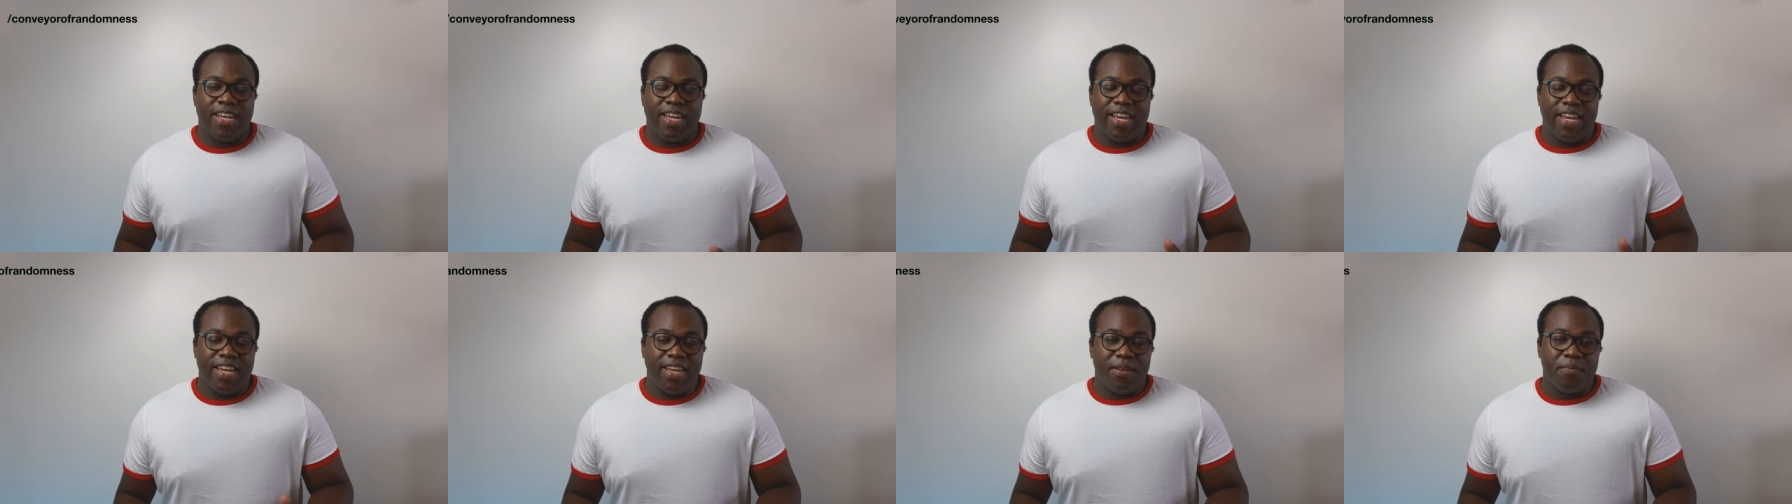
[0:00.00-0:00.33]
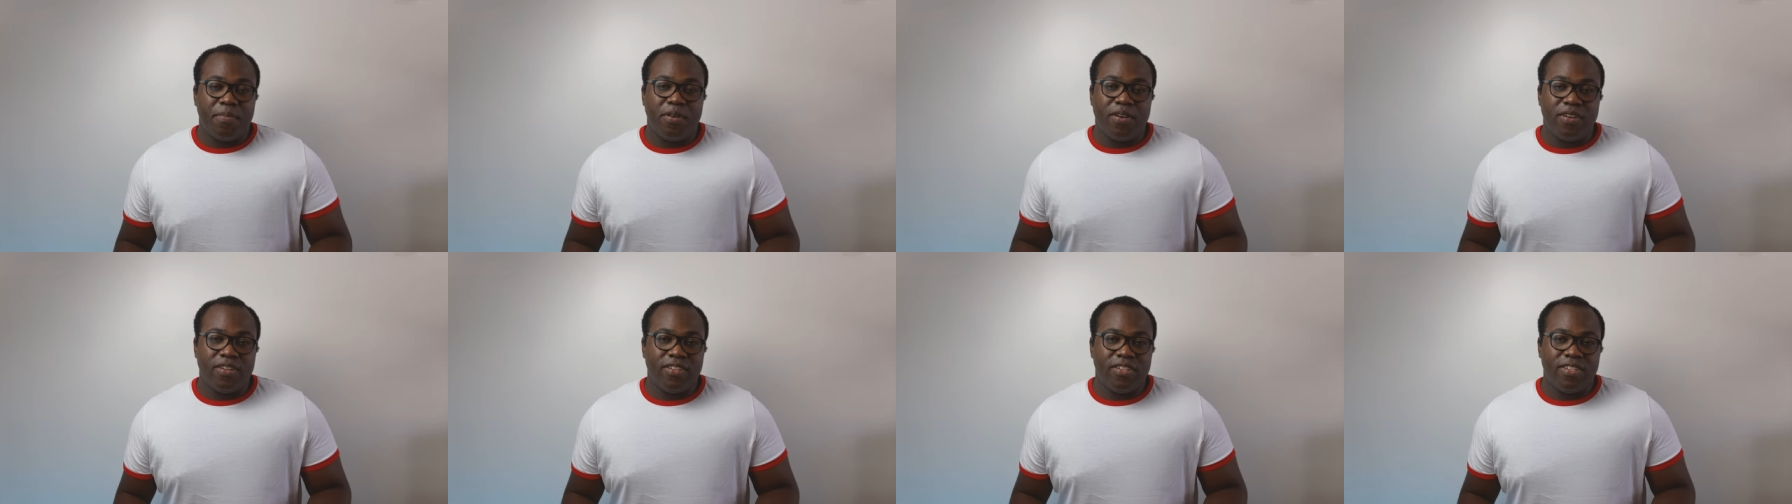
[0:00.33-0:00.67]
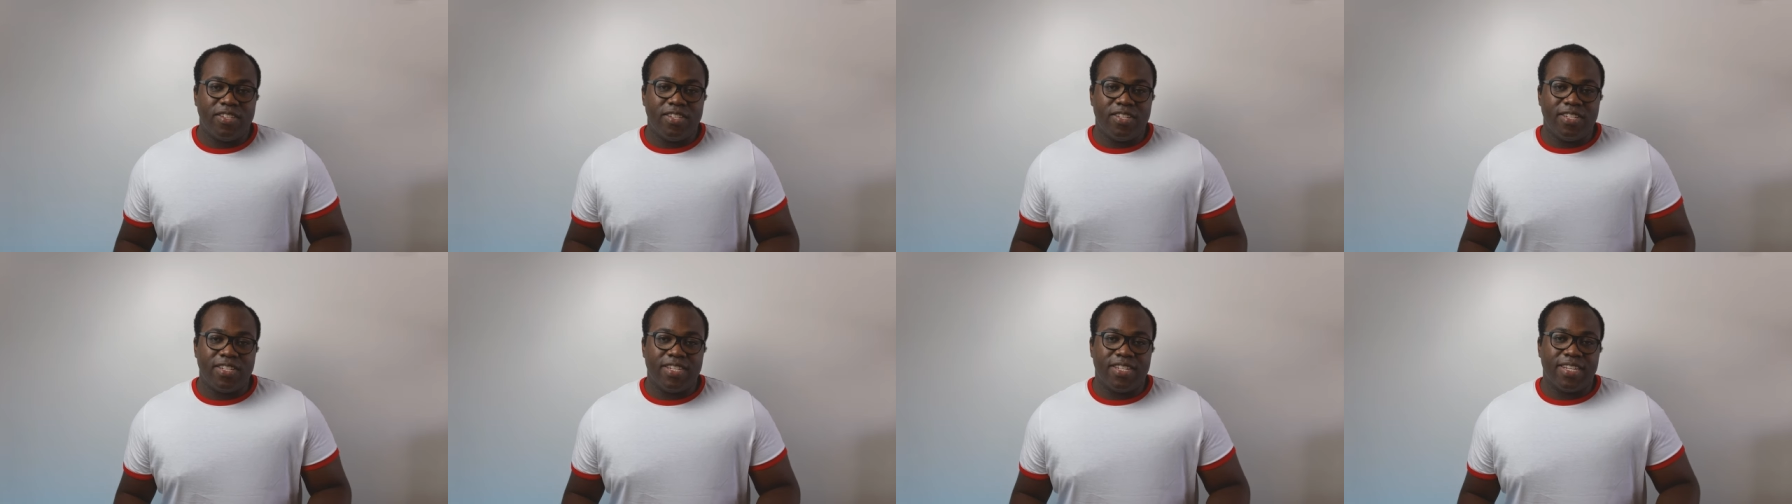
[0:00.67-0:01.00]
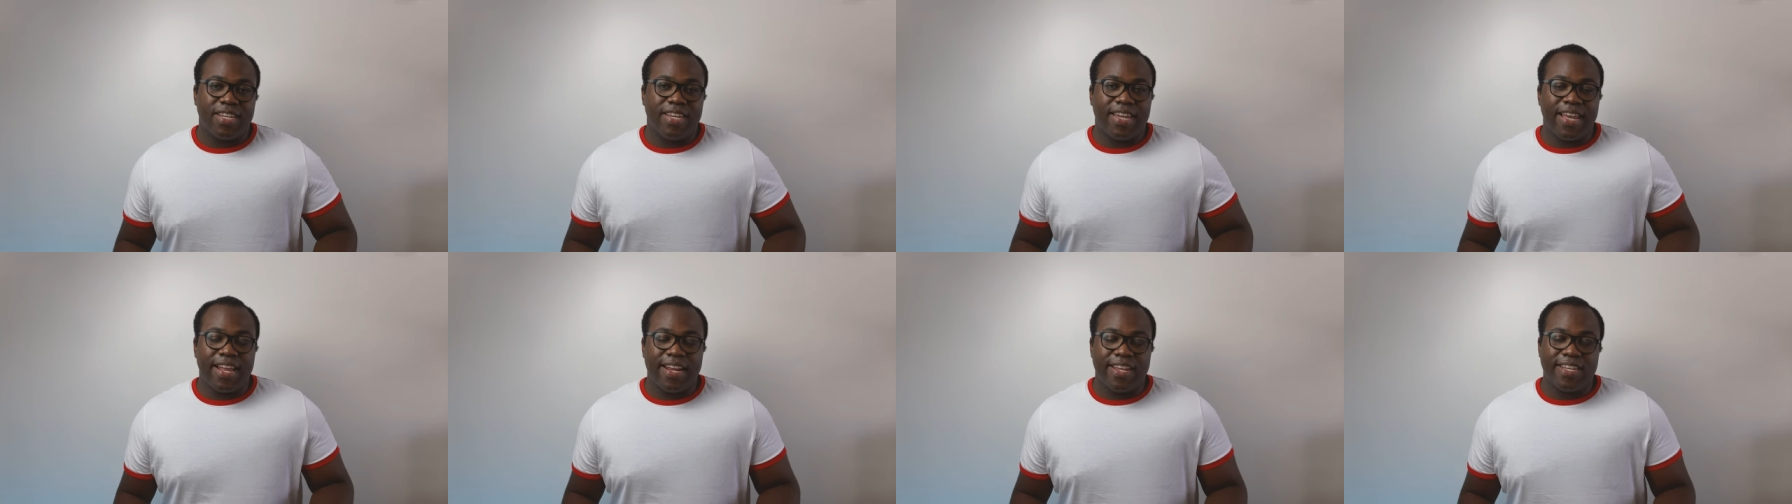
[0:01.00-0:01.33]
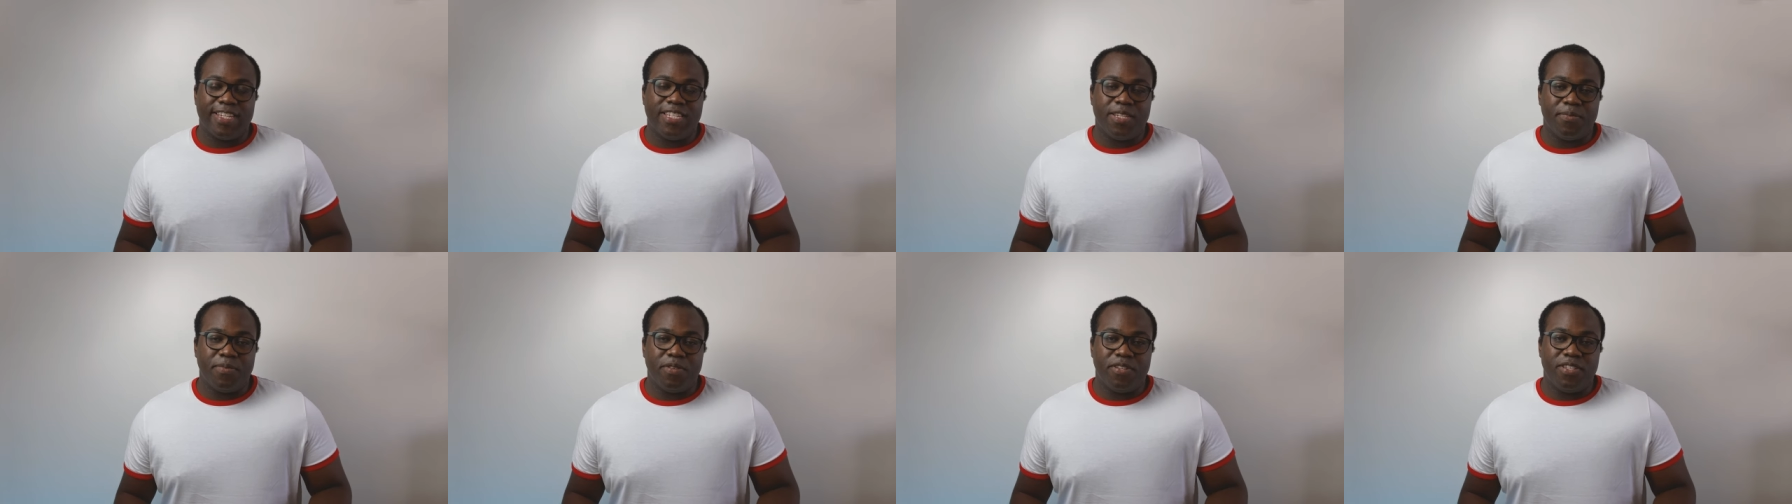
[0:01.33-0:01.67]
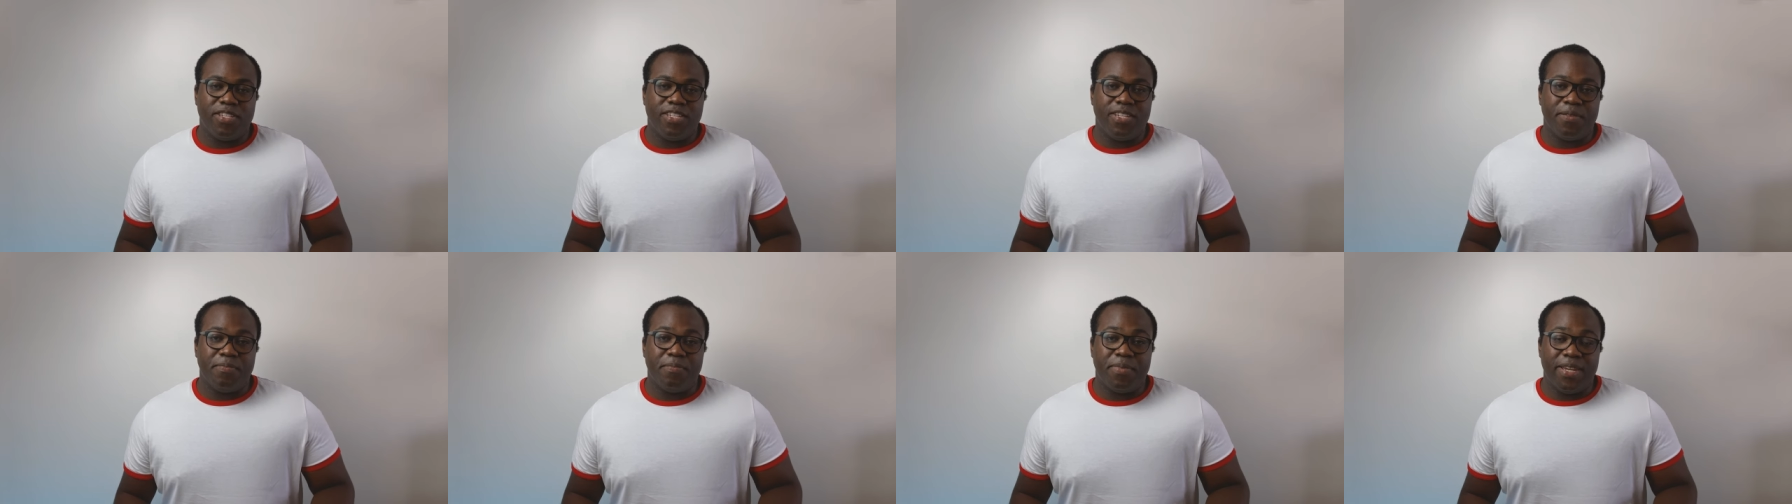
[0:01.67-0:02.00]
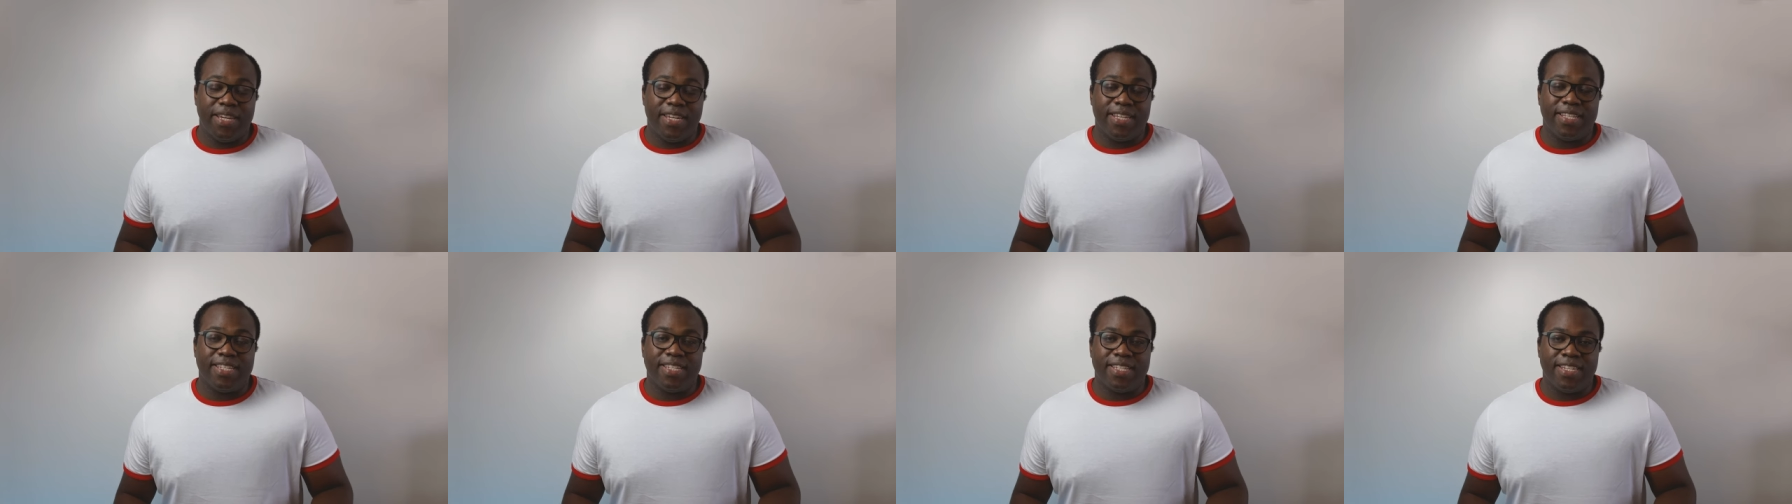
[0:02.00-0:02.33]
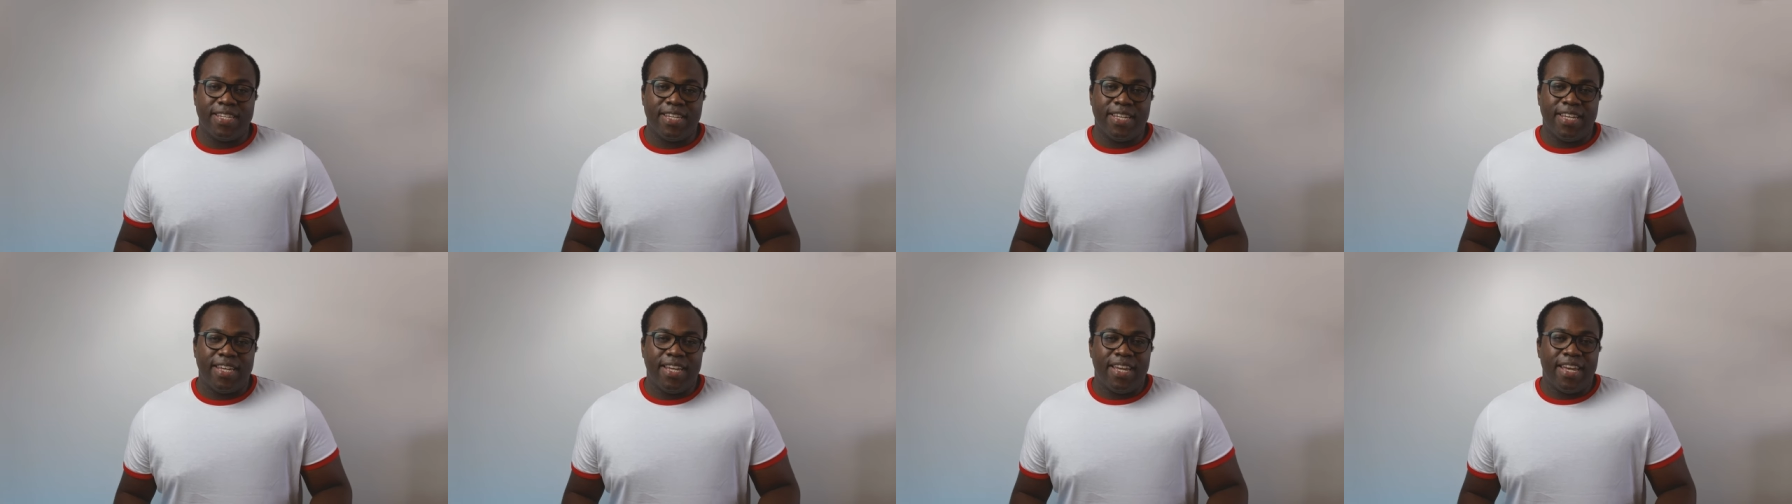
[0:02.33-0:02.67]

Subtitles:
AirPods, Galaxy Buds and Beats,